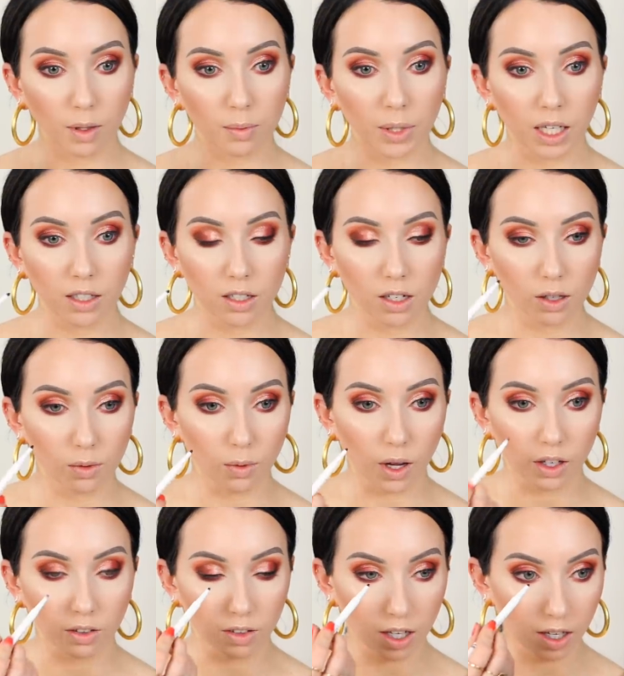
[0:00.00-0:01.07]
I'm gonna apply this to the
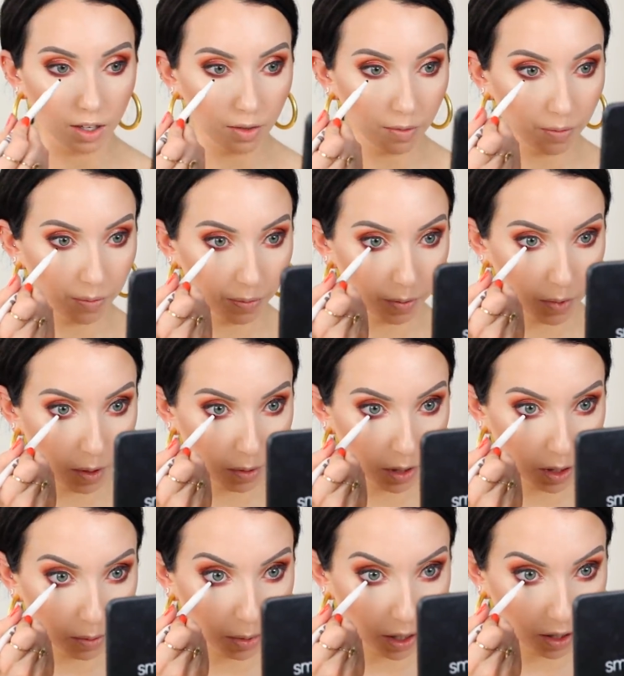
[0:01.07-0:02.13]
waterline. Maybe
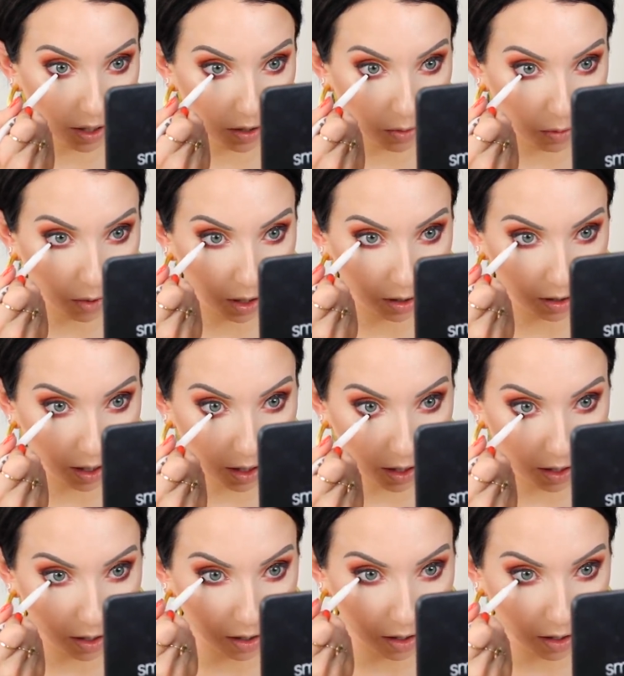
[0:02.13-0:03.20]
it's better as a waterline
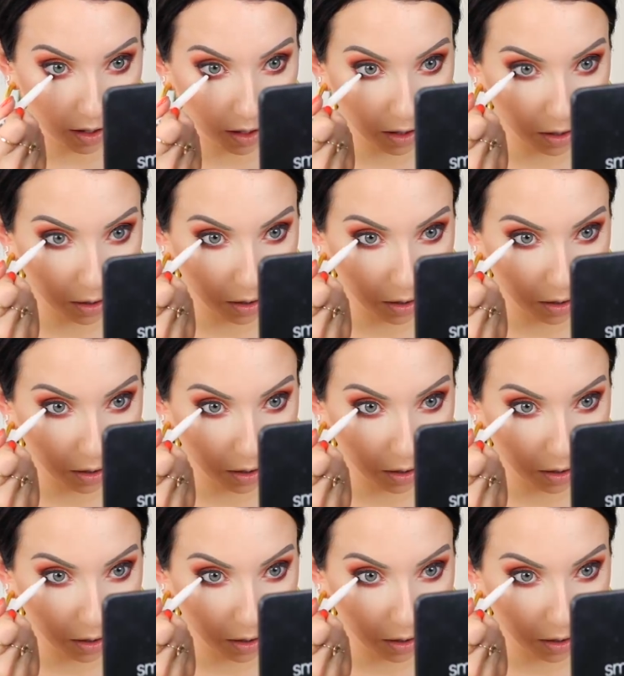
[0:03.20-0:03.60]
eyeliner.